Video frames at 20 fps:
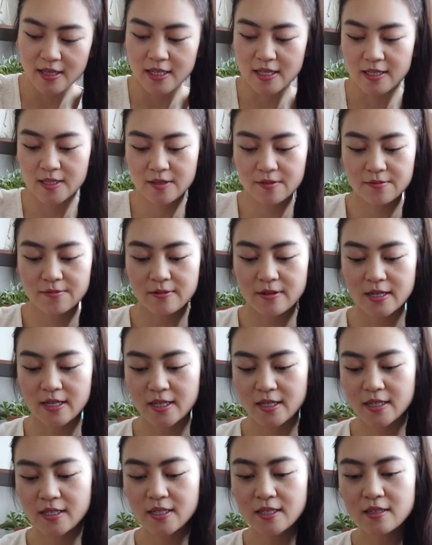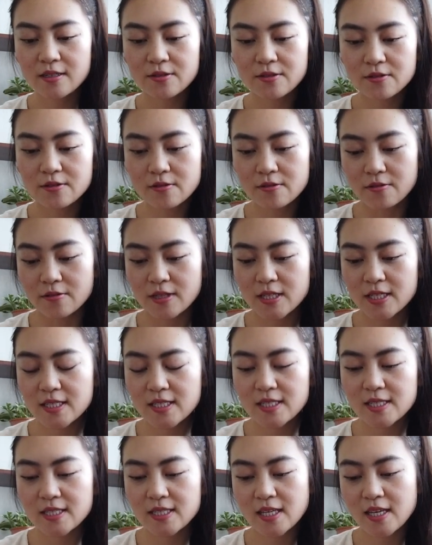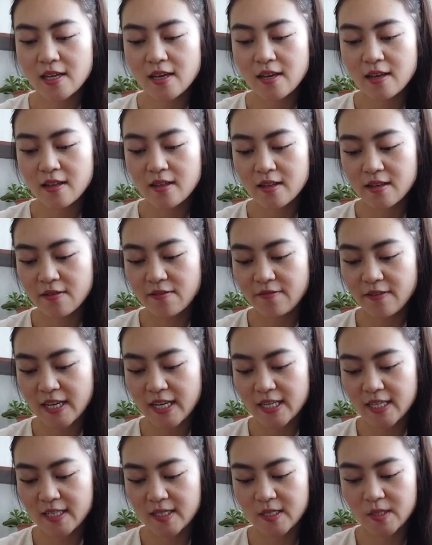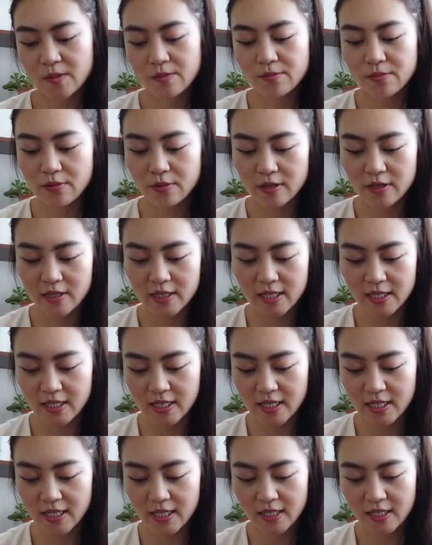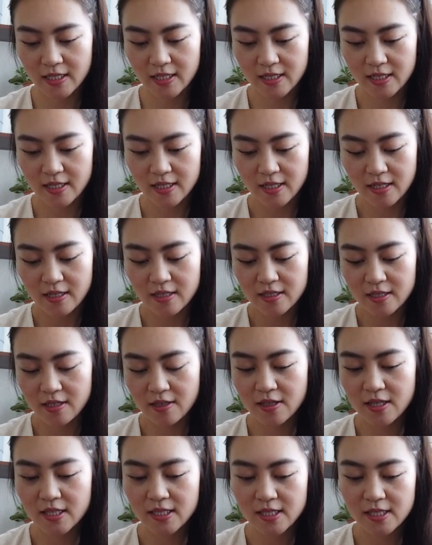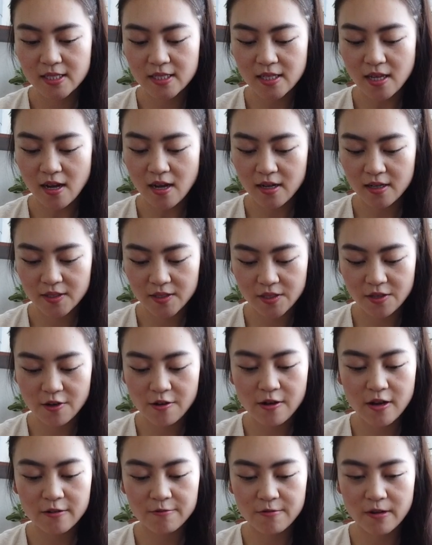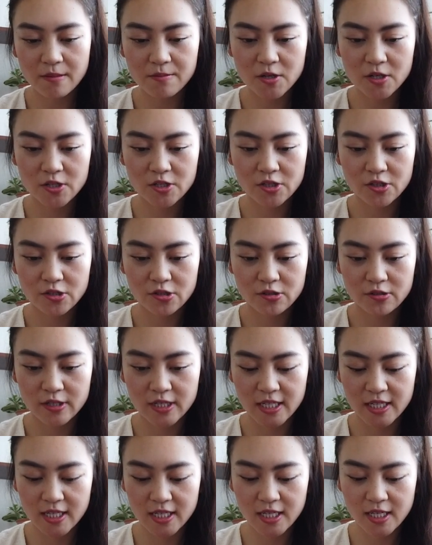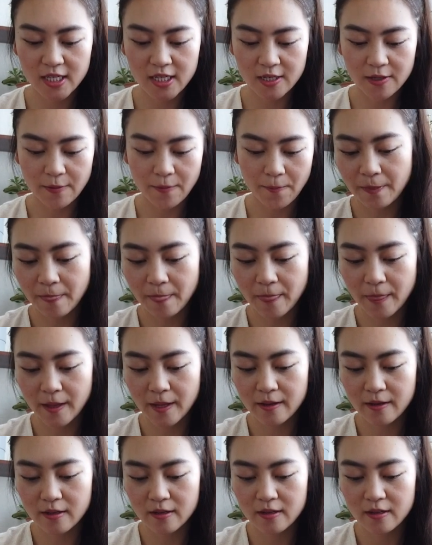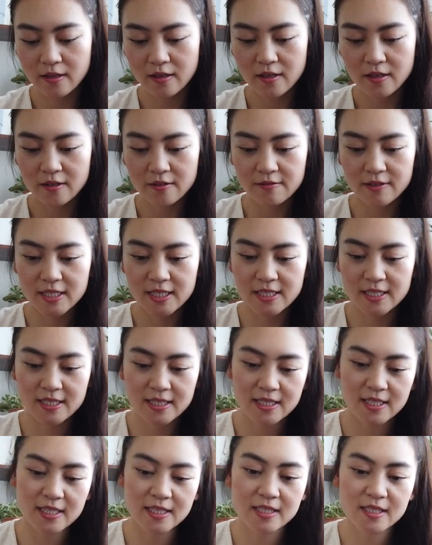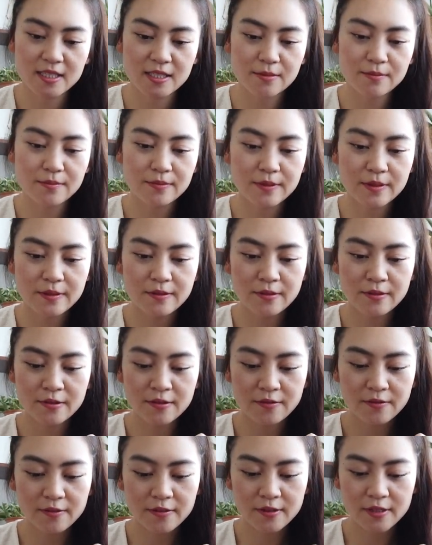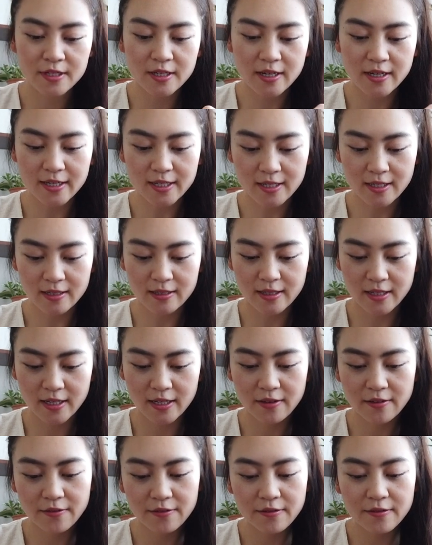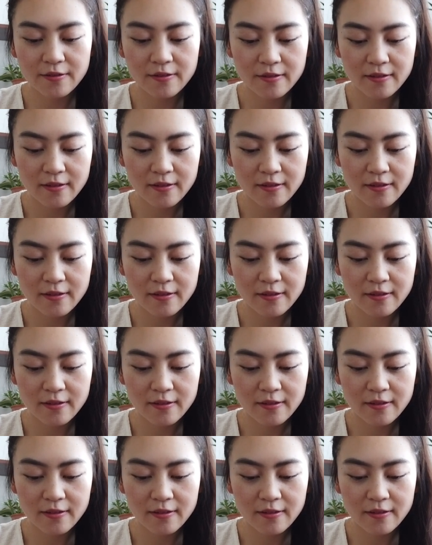This one, ooh, this is the Ficus burgundy. So this is also a rubber tree, which is this beautiful dark relief.